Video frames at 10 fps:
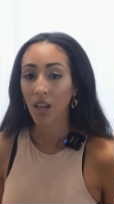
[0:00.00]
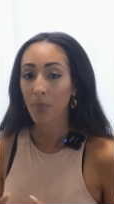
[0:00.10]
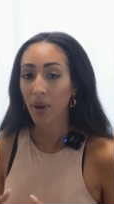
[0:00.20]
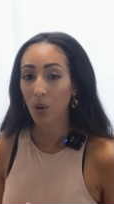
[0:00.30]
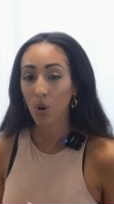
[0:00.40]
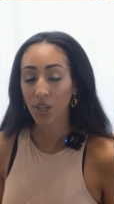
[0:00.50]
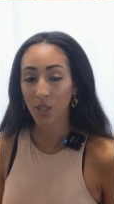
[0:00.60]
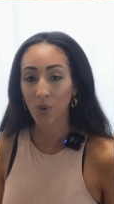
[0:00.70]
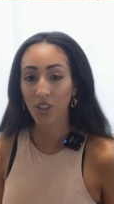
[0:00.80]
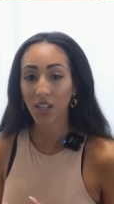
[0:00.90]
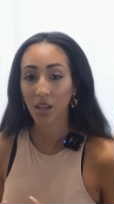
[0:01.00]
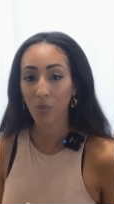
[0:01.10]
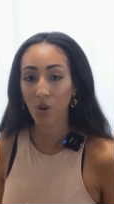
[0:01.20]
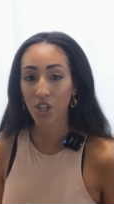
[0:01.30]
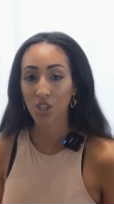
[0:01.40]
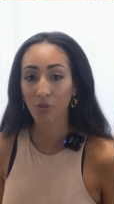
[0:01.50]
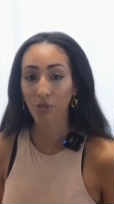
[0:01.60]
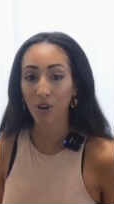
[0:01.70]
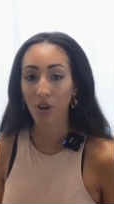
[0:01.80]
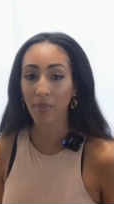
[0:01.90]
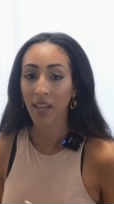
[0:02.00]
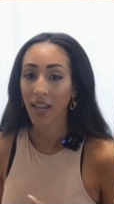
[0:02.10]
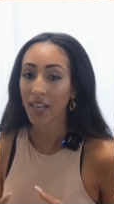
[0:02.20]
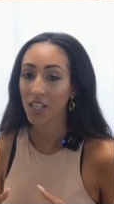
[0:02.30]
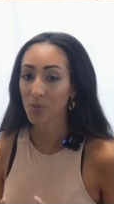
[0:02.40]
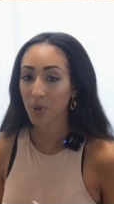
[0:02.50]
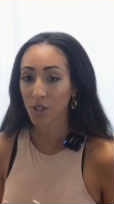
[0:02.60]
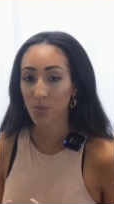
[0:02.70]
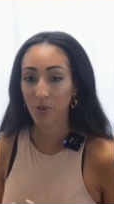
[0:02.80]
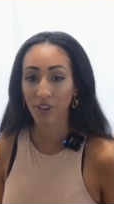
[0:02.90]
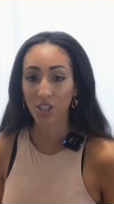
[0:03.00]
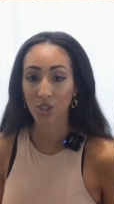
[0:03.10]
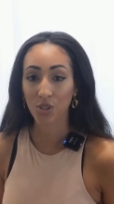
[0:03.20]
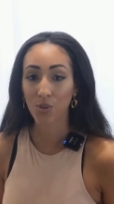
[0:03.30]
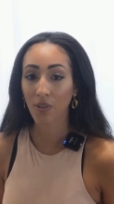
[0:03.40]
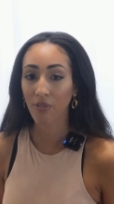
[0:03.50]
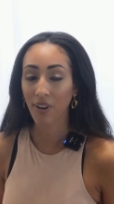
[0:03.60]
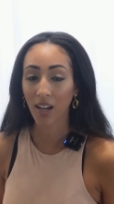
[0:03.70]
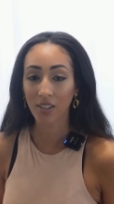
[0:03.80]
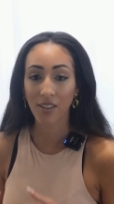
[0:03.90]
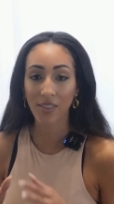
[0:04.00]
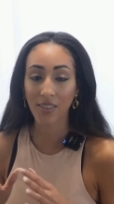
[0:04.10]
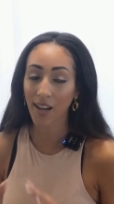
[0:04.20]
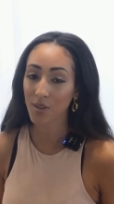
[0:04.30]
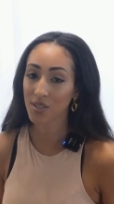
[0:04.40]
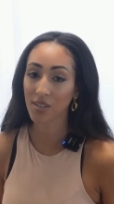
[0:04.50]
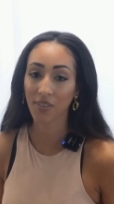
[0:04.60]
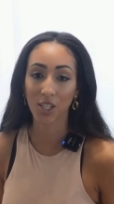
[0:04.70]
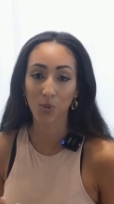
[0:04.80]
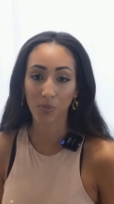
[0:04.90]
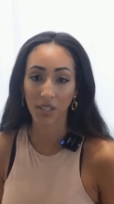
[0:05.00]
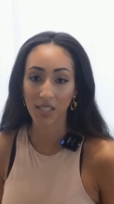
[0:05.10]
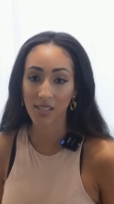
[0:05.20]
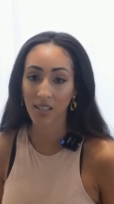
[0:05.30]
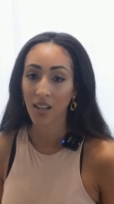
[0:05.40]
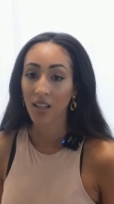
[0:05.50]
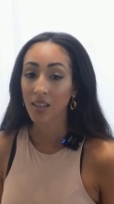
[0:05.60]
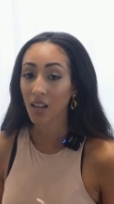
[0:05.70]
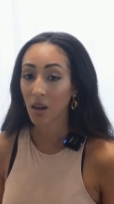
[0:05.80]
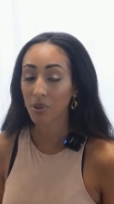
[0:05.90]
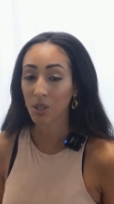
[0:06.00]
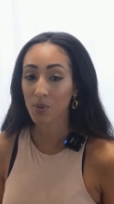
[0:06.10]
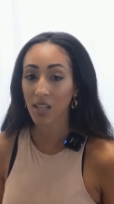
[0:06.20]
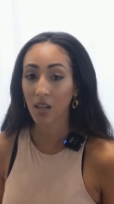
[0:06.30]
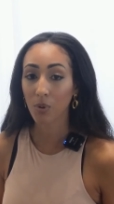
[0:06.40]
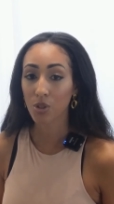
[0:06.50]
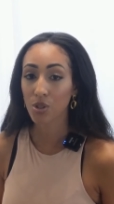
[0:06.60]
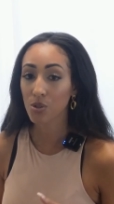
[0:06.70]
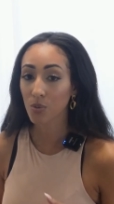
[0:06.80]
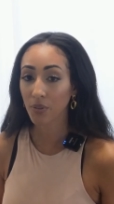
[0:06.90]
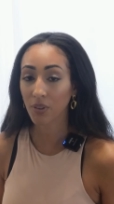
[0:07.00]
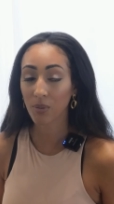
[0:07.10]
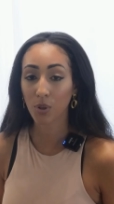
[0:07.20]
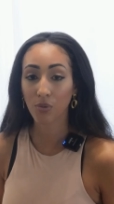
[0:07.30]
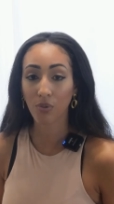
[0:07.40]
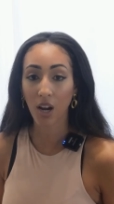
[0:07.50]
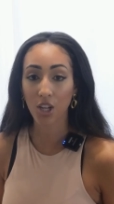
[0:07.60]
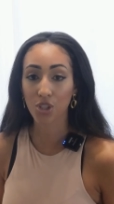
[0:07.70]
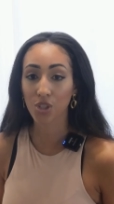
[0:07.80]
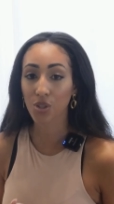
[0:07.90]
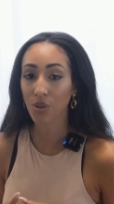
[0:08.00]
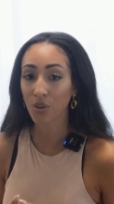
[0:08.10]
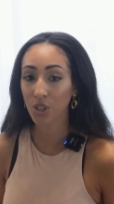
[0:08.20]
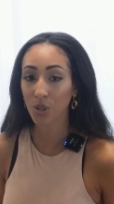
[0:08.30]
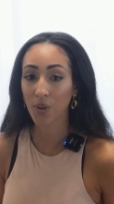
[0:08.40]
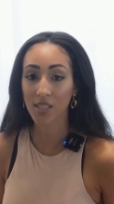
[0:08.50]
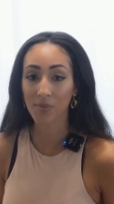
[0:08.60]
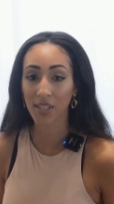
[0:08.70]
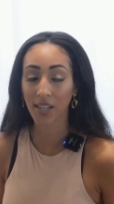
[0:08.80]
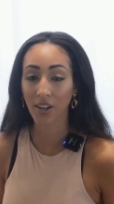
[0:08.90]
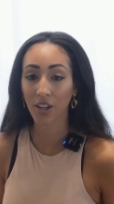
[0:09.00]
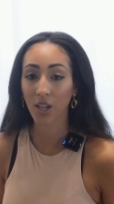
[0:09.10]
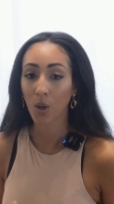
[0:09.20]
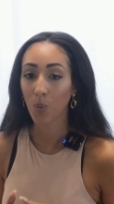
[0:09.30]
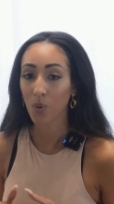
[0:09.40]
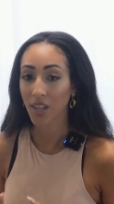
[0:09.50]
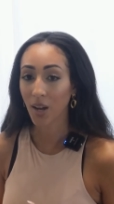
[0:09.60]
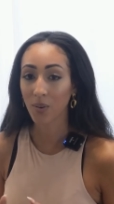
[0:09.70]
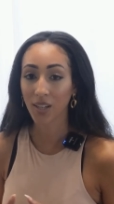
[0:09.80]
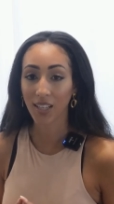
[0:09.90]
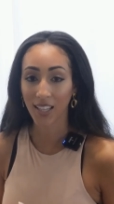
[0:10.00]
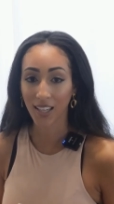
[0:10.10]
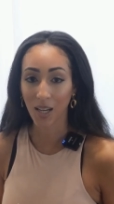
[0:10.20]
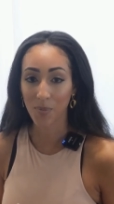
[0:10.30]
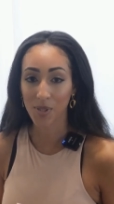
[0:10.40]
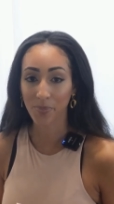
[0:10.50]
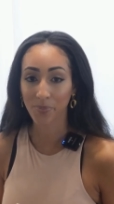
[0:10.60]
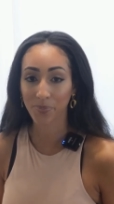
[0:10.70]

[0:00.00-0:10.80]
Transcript: By working with an immigration firm and experienced professionals who have filed thousands of H-1Bs, the company was able to swiftly move Raj to their U.S. subsidiary without any hiccups.